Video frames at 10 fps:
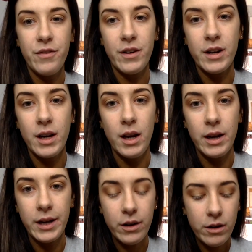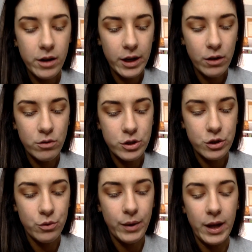For liner, I'm going to
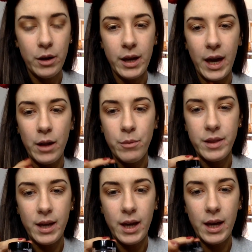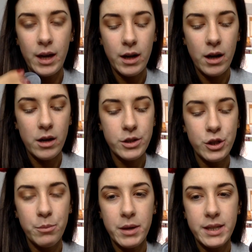go in again with the Inglot
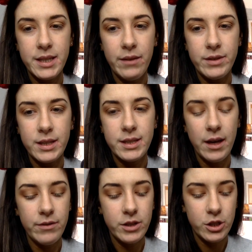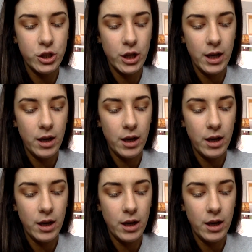number 77 gel